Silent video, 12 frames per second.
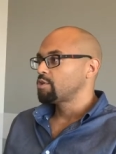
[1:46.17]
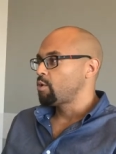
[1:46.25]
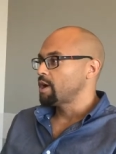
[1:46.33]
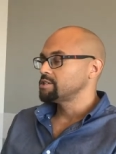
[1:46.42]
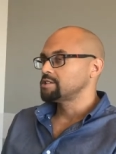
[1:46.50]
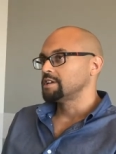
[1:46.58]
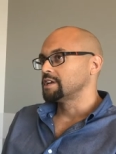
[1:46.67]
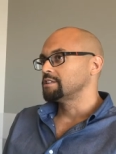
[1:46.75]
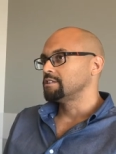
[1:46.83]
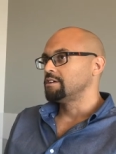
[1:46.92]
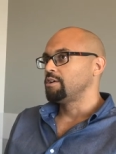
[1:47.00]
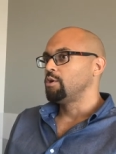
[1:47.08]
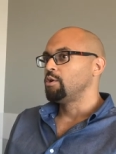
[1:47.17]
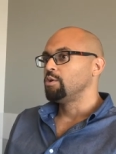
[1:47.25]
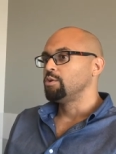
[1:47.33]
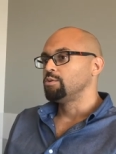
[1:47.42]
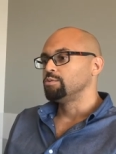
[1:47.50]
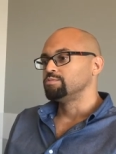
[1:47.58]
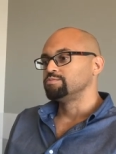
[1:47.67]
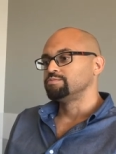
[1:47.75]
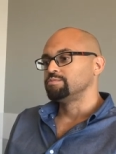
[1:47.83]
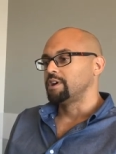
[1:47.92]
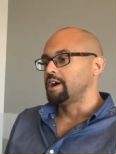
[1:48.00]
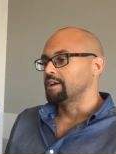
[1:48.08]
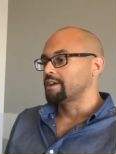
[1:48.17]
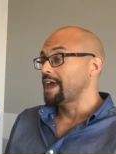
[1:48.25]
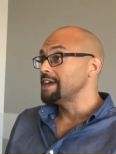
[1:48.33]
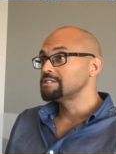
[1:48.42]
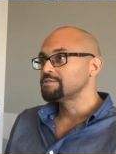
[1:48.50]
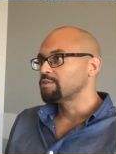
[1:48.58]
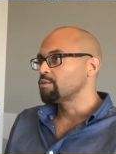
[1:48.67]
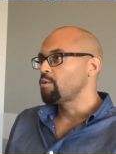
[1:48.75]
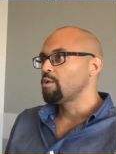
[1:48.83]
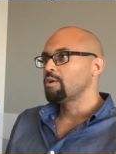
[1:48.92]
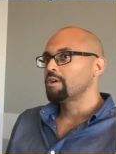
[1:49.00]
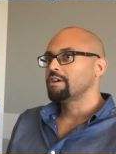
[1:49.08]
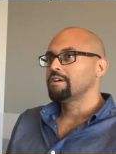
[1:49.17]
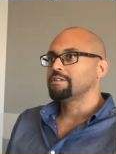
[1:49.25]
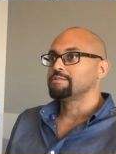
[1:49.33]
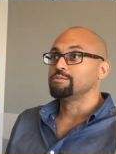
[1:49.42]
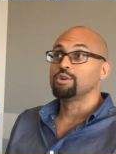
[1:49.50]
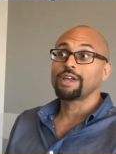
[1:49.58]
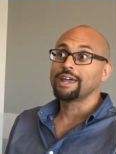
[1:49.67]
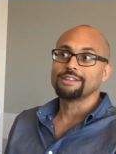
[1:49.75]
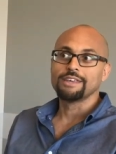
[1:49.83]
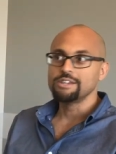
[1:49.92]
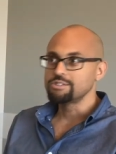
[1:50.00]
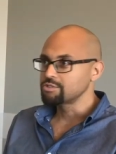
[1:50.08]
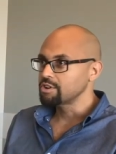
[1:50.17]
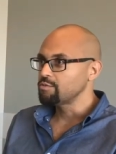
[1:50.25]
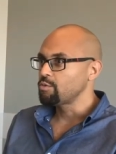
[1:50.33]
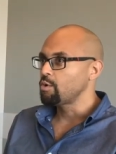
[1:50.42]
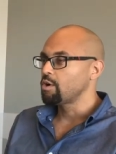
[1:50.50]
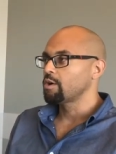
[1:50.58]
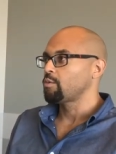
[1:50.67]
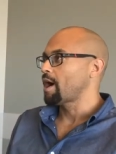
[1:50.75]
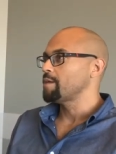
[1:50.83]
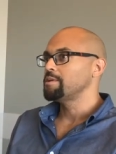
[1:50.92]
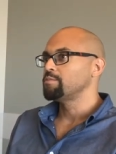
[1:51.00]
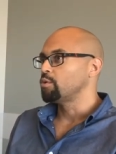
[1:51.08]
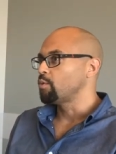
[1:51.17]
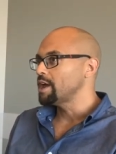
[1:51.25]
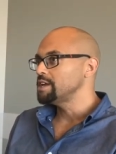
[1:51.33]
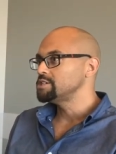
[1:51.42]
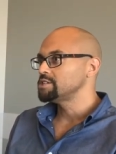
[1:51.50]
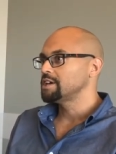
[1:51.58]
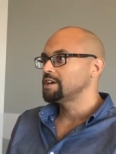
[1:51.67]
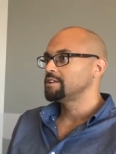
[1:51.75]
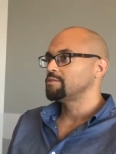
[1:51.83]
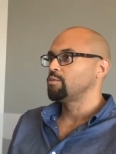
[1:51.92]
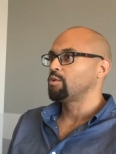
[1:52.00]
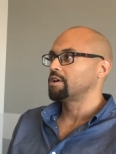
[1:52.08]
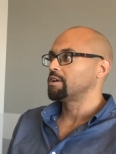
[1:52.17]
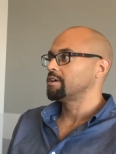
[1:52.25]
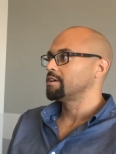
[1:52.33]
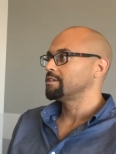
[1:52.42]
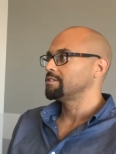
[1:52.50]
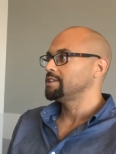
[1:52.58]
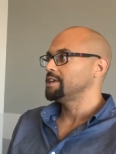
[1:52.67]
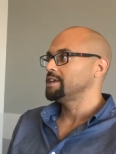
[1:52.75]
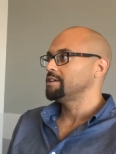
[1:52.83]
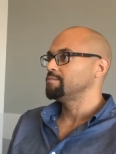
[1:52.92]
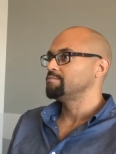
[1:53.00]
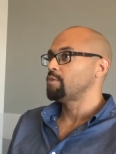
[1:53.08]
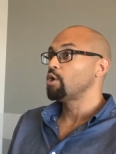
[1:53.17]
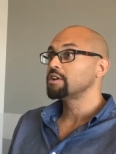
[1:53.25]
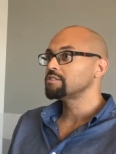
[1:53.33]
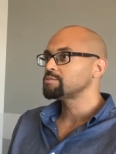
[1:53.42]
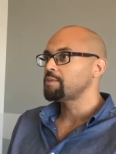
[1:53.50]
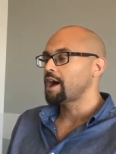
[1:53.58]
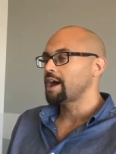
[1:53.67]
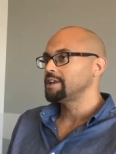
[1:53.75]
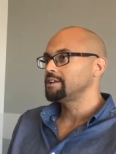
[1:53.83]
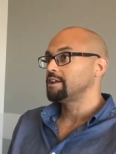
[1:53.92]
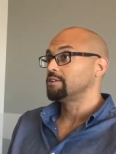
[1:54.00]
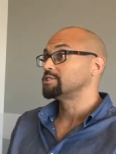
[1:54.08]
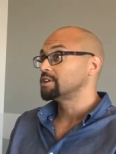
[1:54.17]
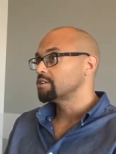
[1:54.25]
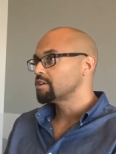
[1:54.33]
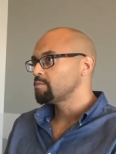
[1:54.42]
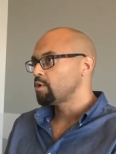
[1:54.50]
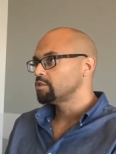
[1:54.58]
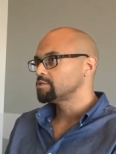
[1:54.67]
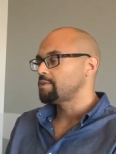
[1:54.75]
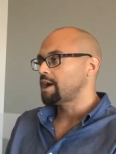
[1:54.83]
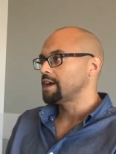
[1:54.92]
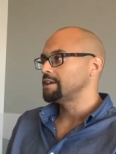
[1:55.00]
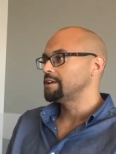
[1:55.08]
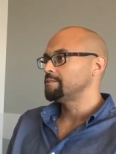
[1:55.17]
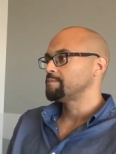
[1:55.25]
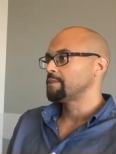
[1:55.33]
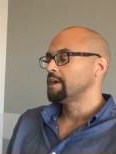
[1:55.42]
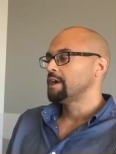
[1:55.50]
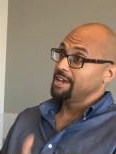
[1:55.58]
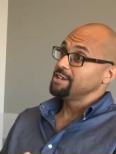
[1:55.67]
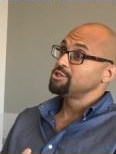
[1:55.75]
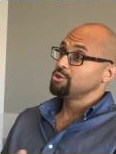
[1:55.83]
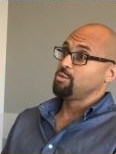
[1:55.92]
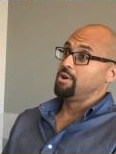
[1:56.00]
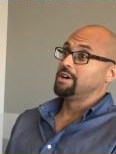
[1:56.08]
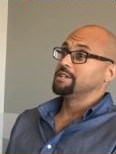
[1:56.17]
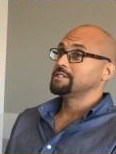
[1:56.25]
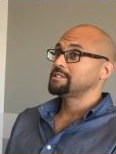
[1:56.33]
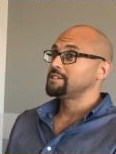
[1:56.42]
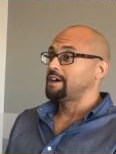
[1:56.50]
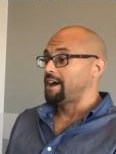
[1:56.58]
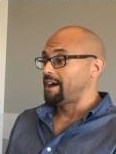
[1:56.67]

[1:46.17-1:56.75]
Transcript: questioning the whole uh, case for war, looking at the history of war, why people wage it, what are the motives behind it, ulterior motives behind it. The issue was